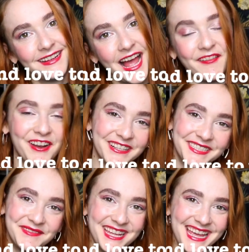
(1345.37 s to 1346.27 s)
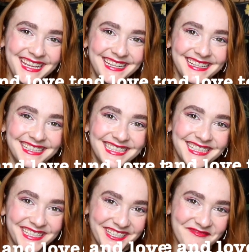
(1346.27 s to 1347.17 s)
Have an awesome day.
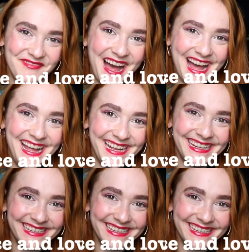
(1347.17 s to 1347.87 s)
Bye.